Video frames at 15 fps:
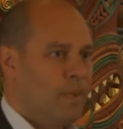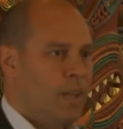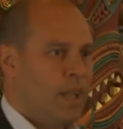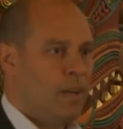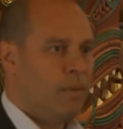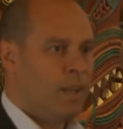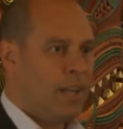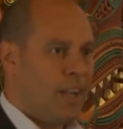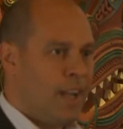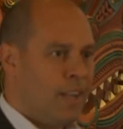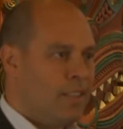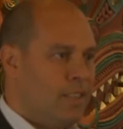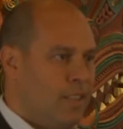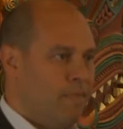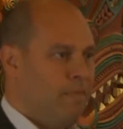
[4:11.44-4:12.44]
How do we
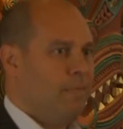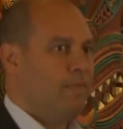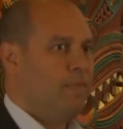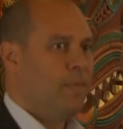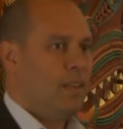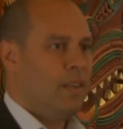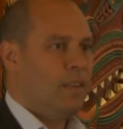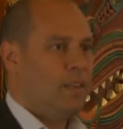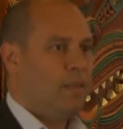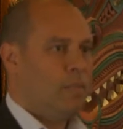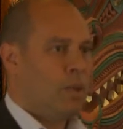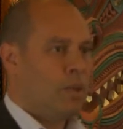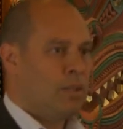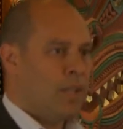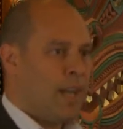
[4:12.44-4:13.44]
engage them?
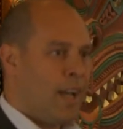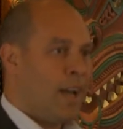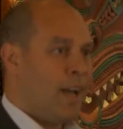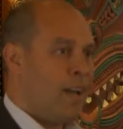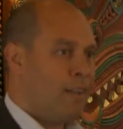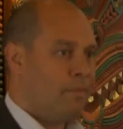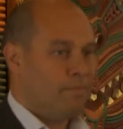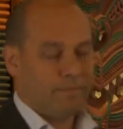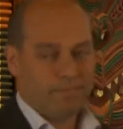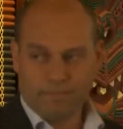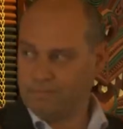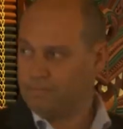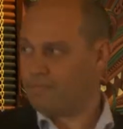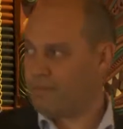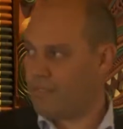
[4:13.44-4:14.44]
Because they are
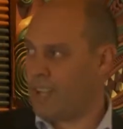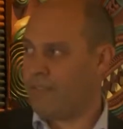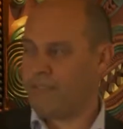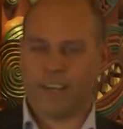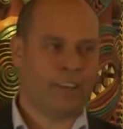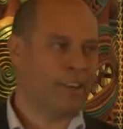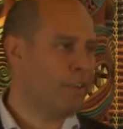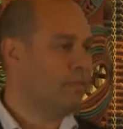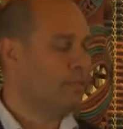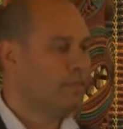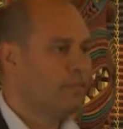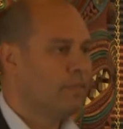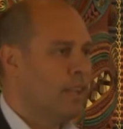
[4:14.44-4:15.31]
our whānau,